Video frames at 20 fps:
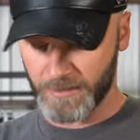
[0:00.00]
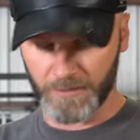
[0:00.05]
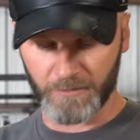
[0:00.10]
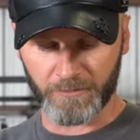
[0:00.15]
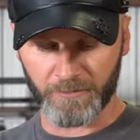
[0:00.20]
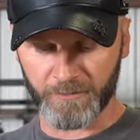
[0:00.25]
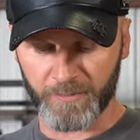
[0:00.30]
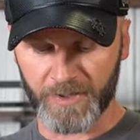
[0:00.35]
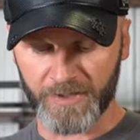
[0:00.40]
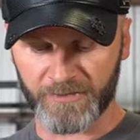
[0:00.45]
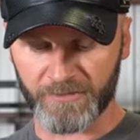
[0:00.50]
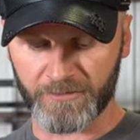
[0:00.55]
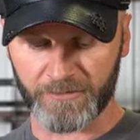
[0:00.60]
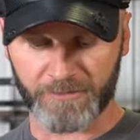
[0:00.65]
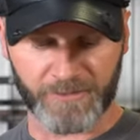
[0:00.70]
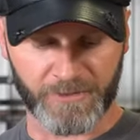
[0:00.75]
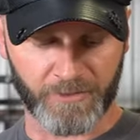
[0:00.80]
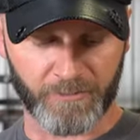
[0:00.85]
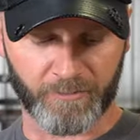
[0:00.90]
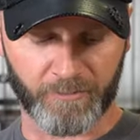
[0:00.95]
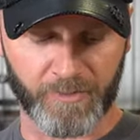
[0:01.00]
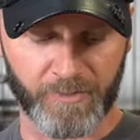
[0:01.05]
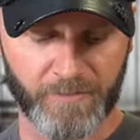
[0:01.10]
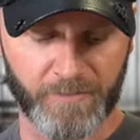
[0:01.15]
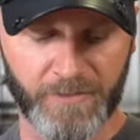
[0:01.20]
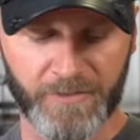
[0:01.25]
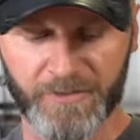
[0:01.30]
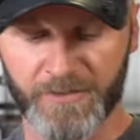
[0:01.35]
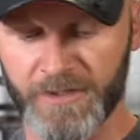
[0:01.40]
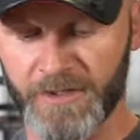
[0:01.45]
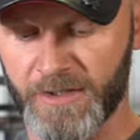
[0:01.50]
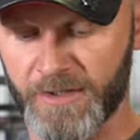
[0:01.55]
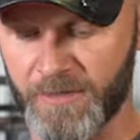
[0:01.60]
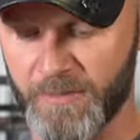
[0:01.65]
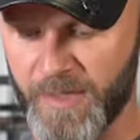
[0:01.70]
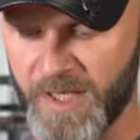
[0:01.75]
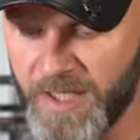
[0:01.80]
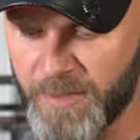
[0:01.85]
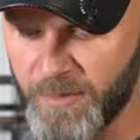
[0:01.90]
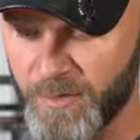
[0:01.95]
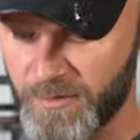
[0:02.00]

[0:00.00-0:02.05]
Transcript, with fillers: And I was basically just revisiting the back